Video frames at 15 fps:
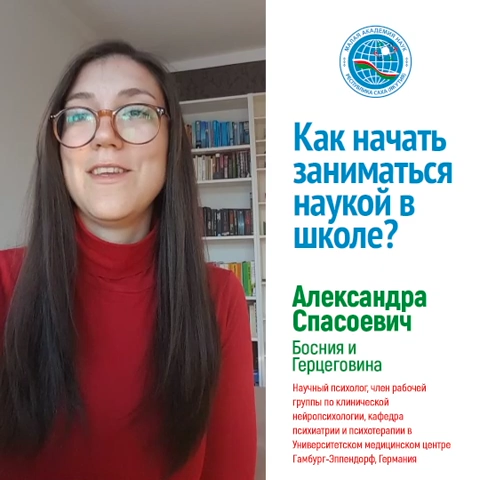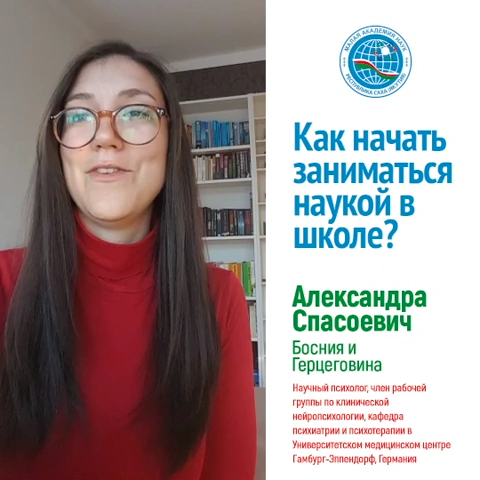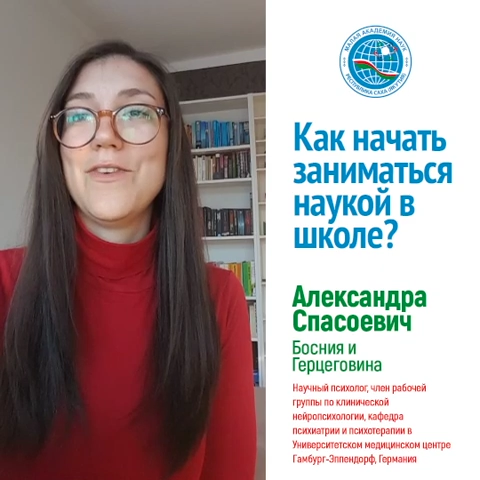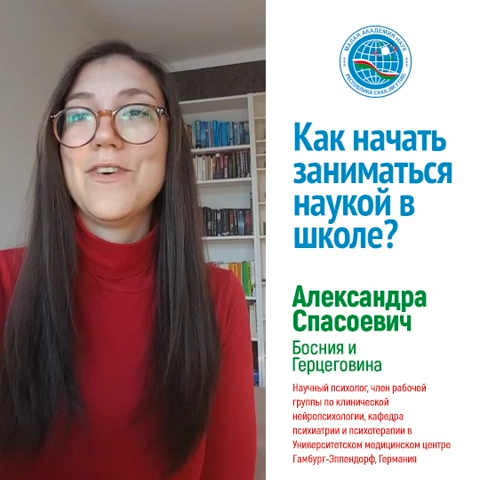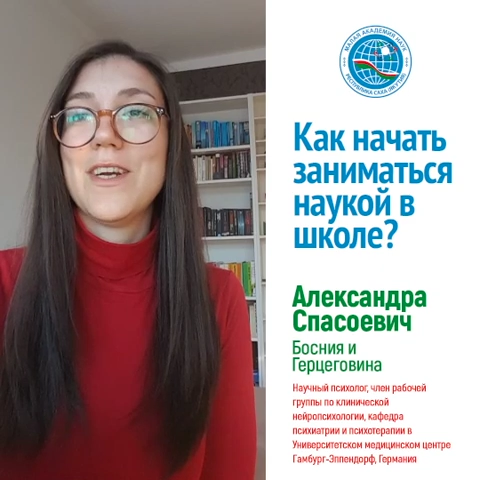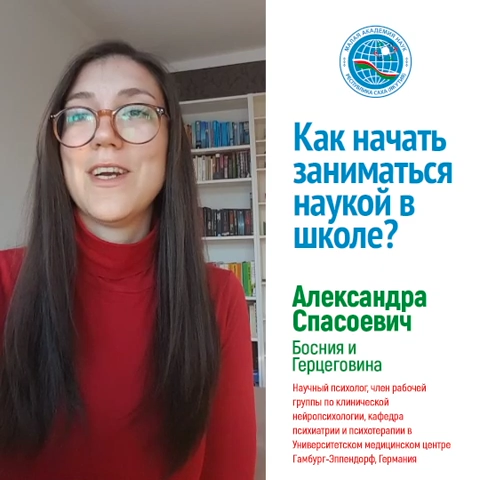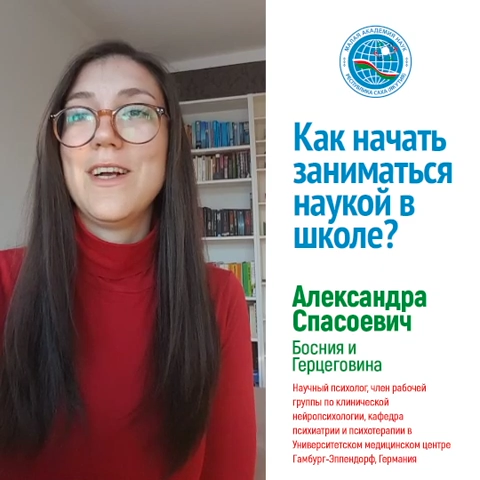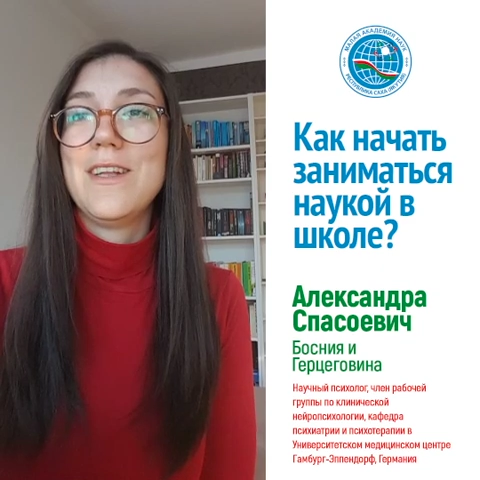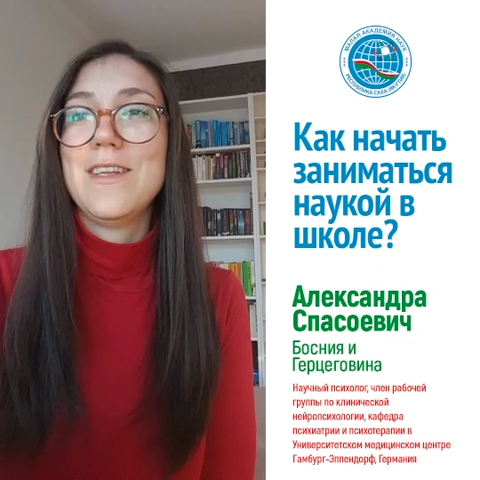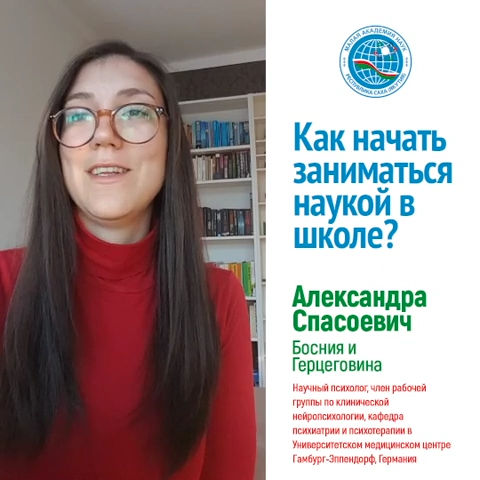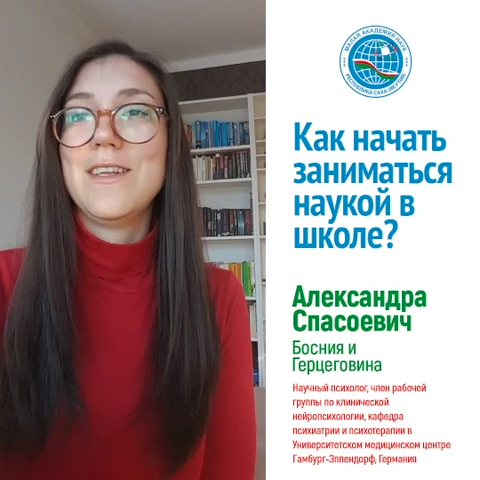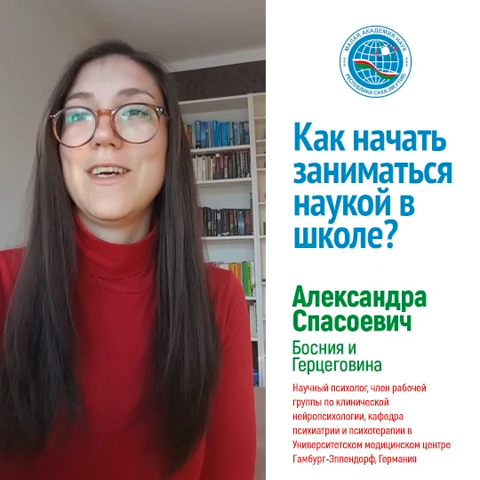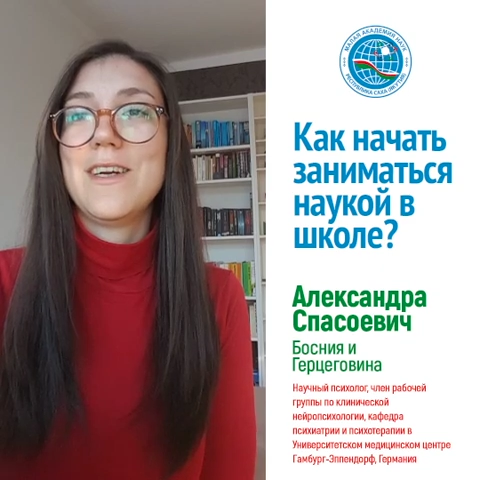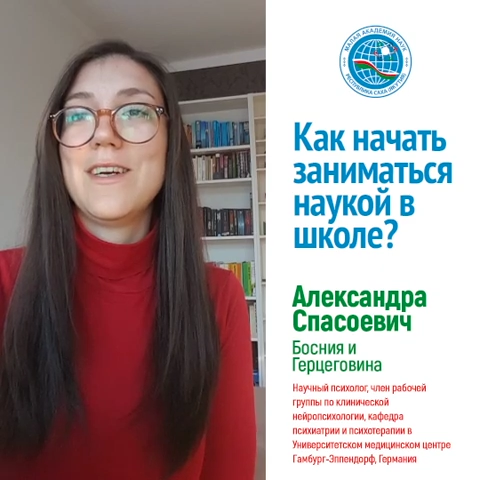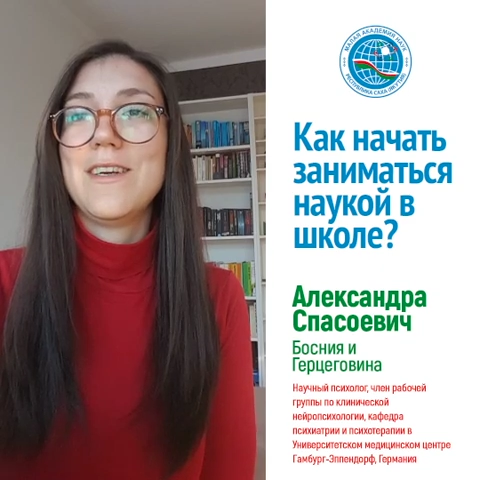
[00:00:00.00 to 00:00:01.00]
in your
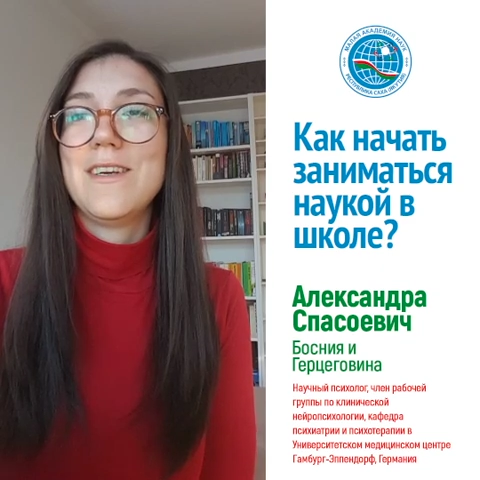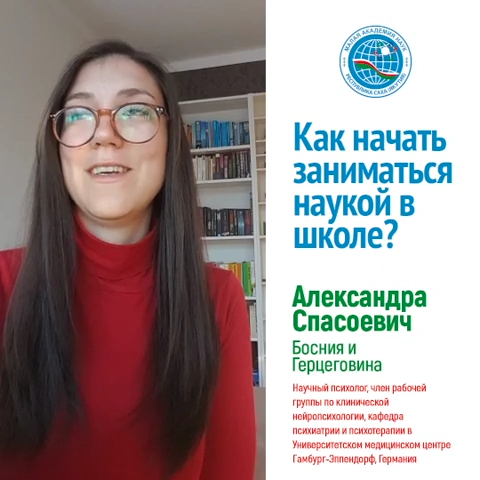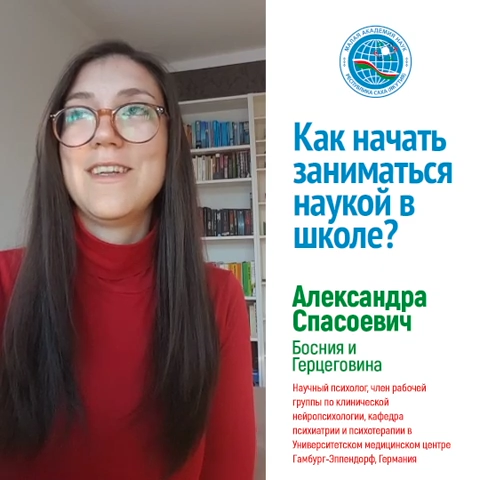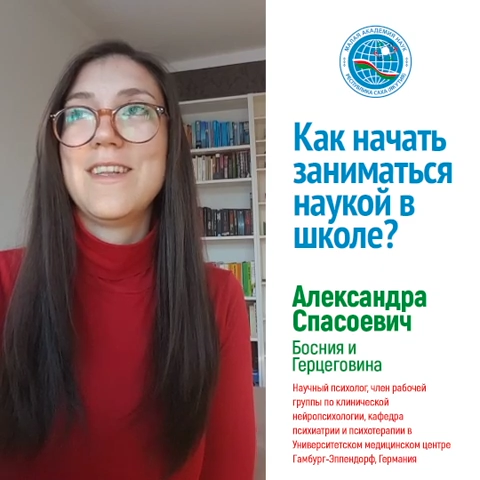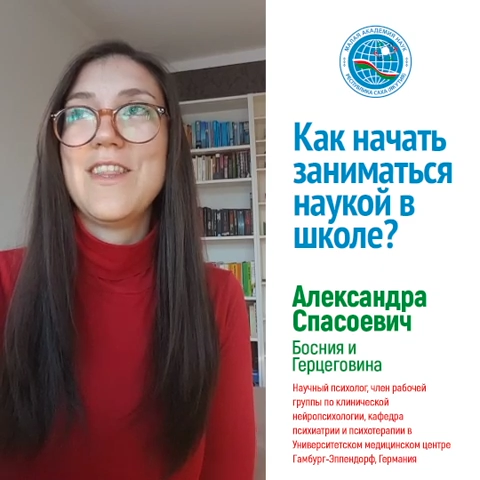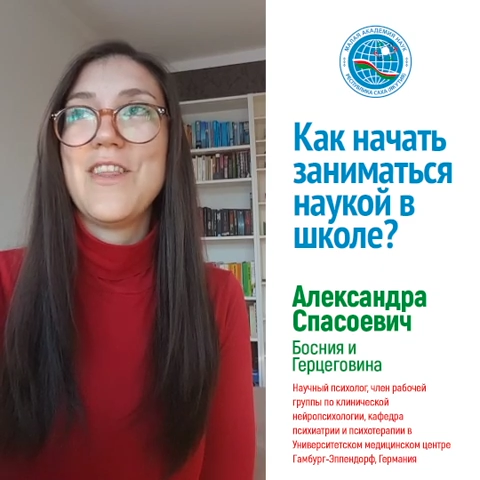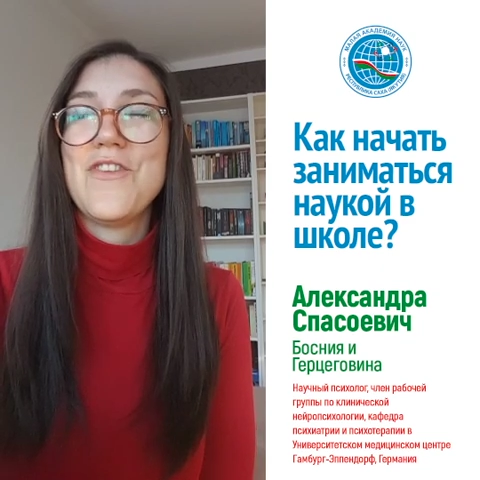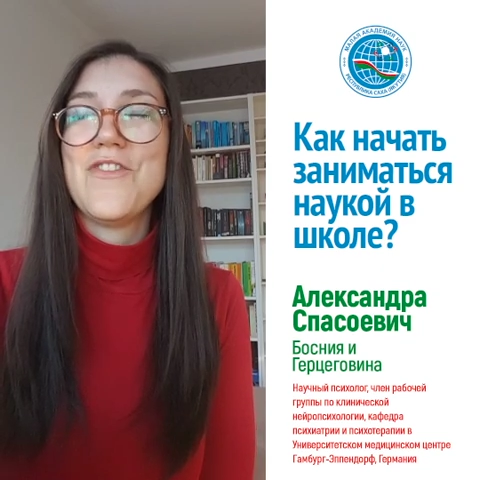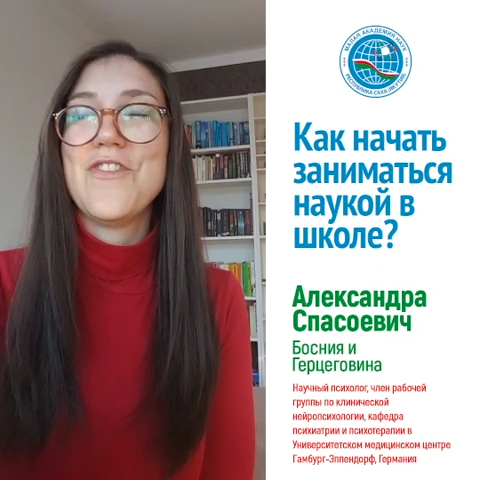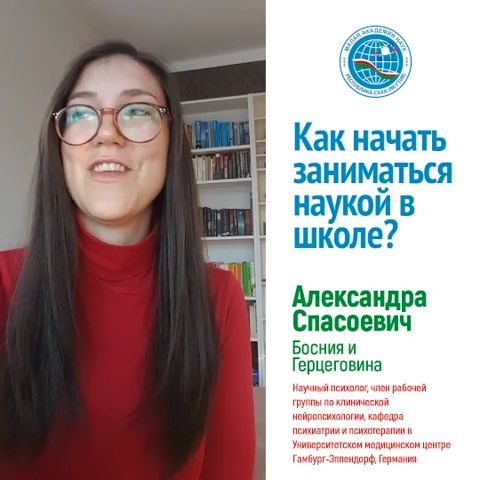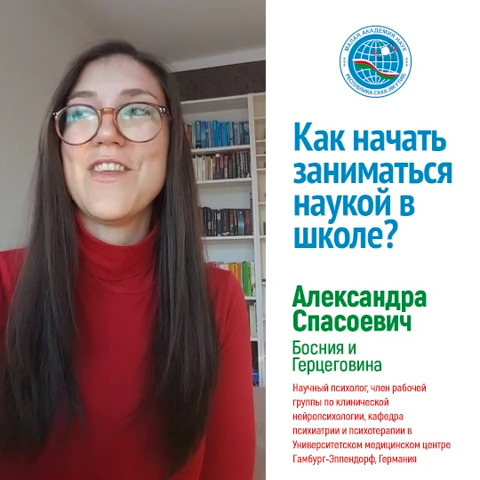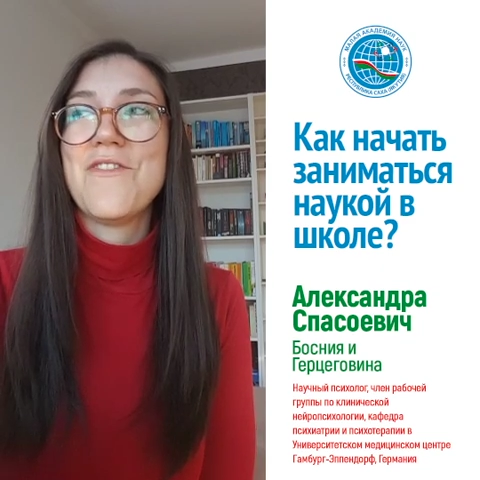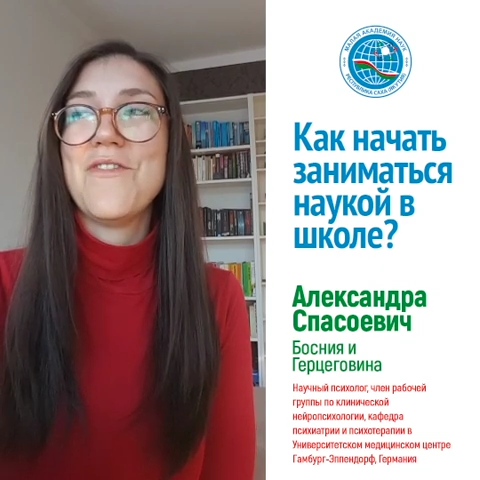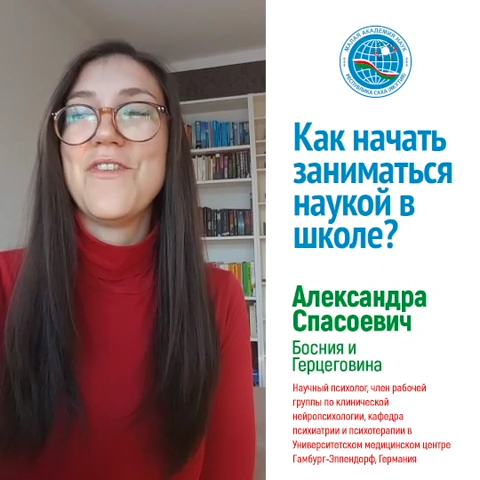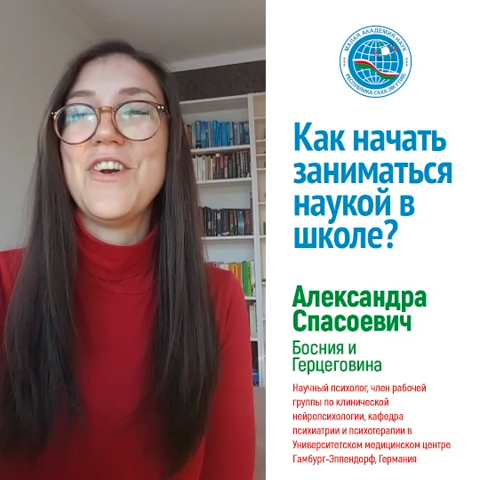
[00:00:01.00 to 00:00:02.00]
calendar, not
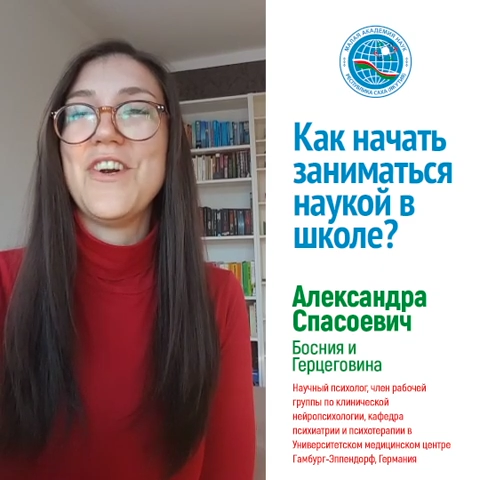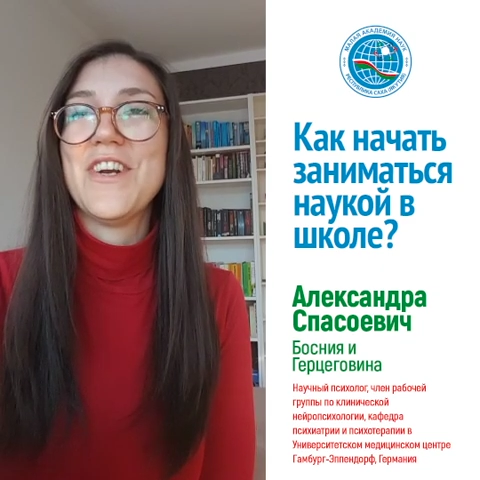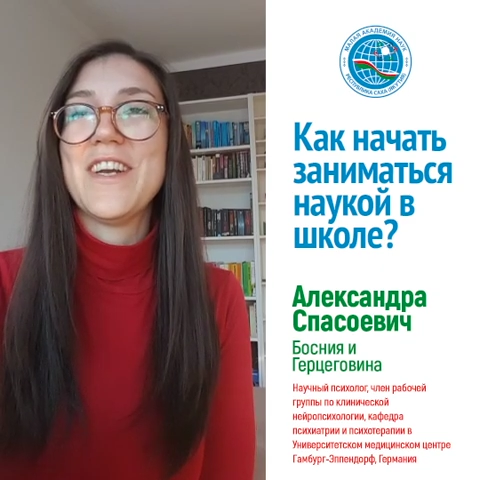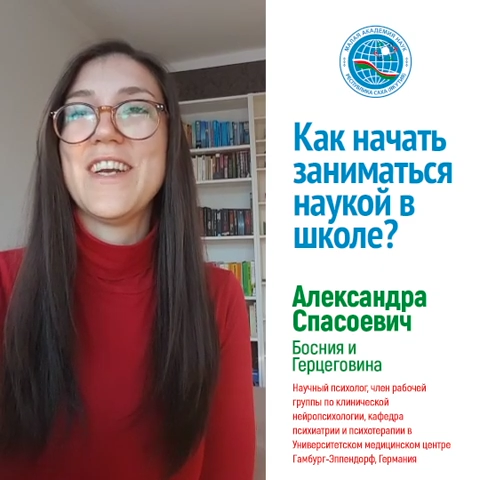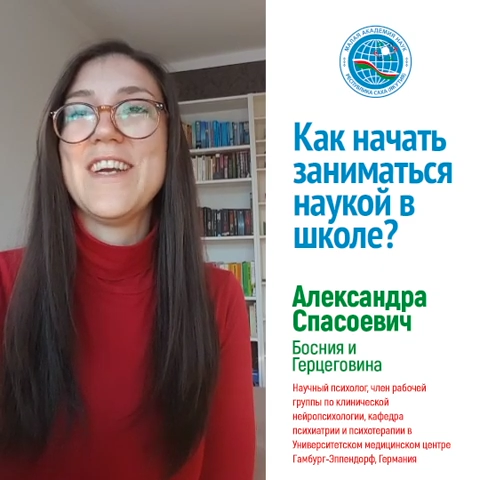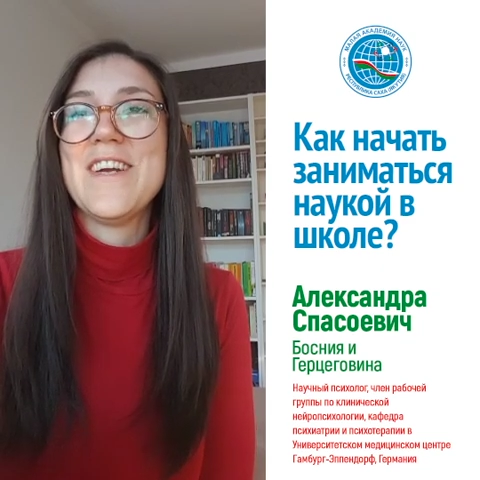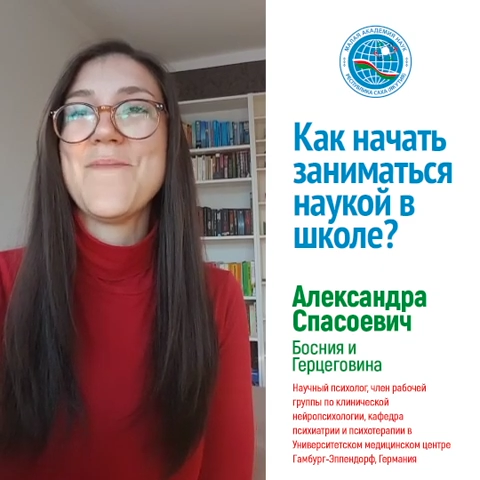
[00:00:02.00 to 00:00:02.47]
just work.